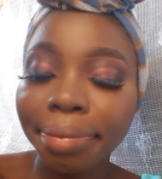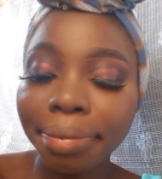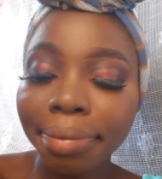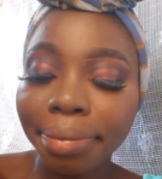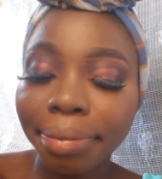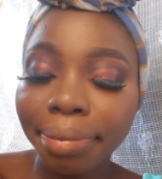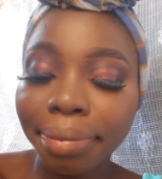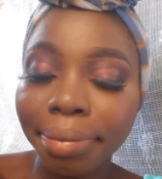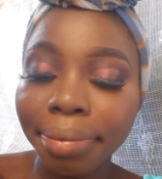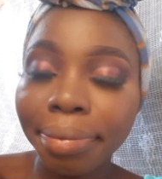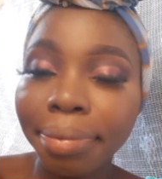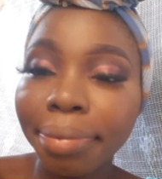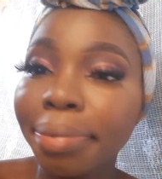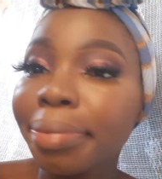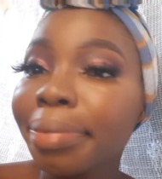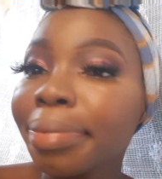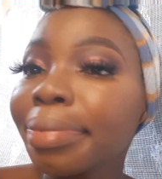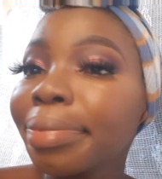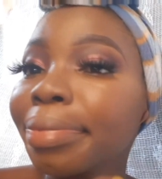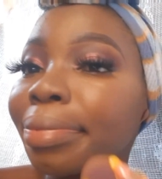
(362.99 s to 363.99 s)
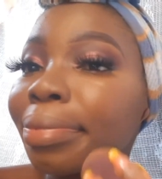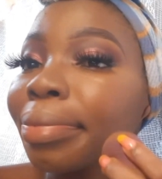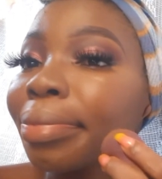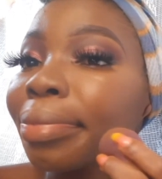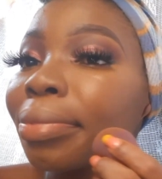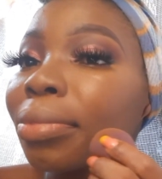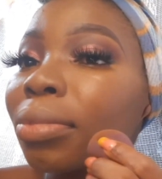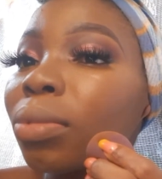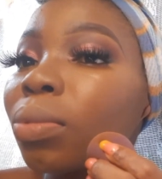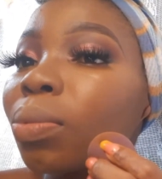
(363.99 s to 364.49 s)
developed a smile
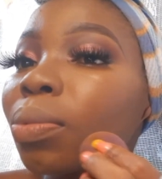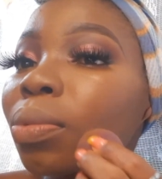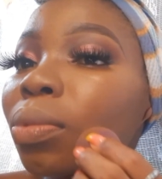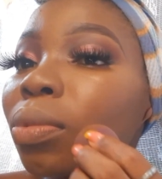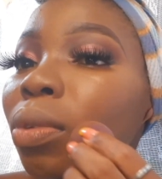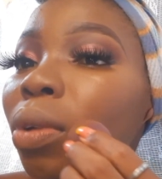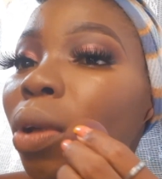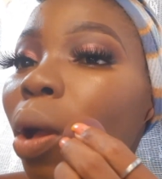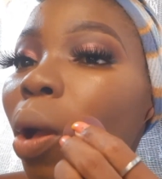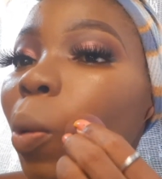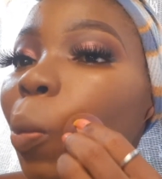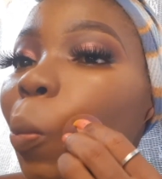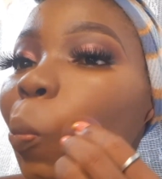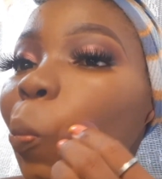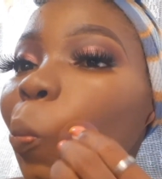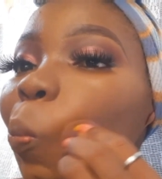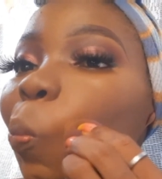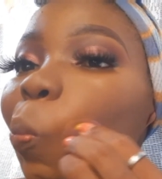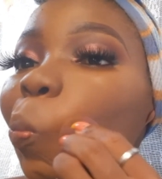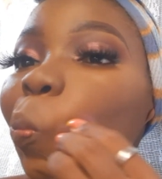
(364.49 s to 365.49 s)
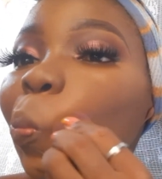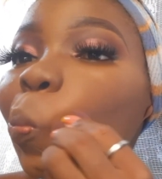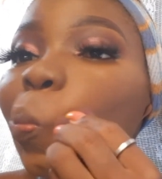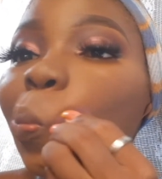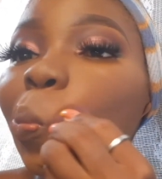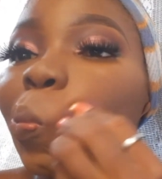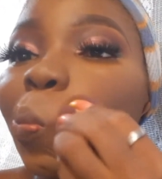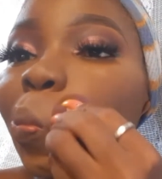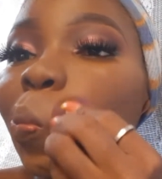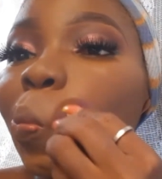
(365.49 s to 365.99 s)
line or
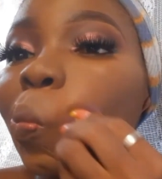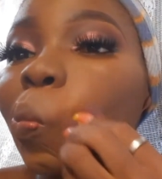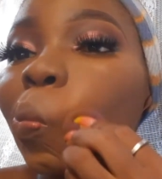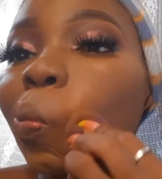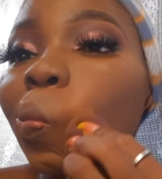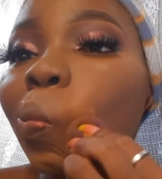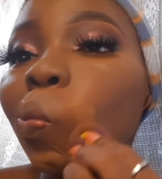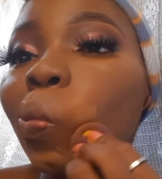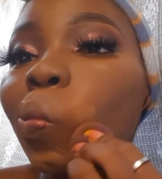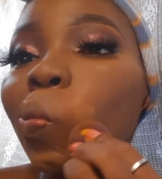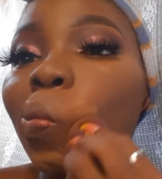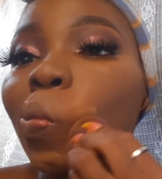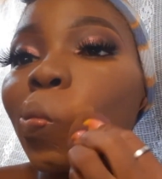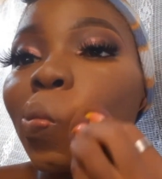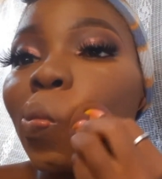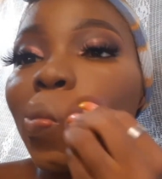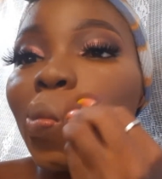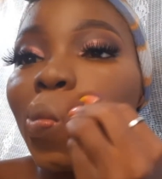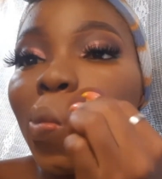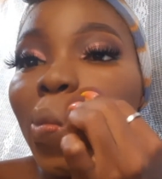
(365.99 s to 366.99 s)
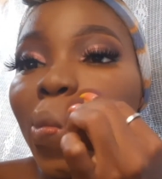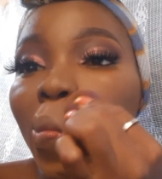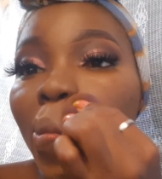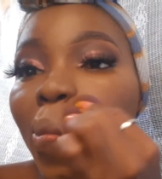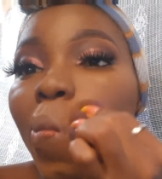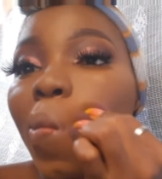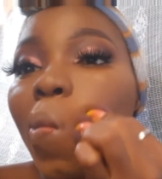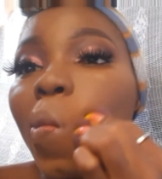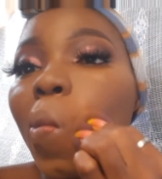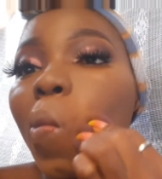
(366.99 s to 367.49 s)
smile lines, so I
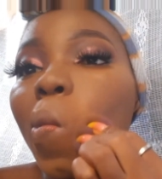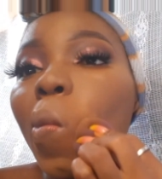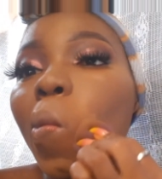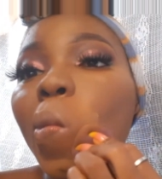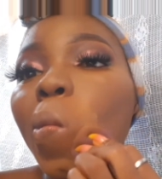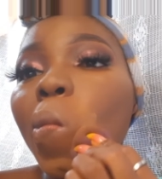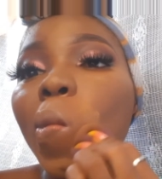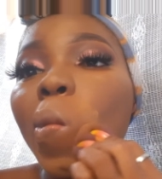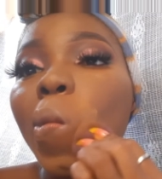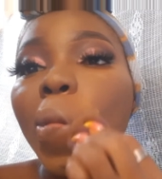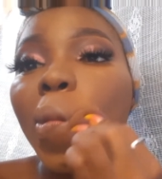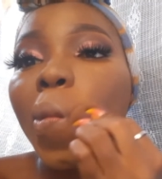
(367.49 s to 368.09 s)
have to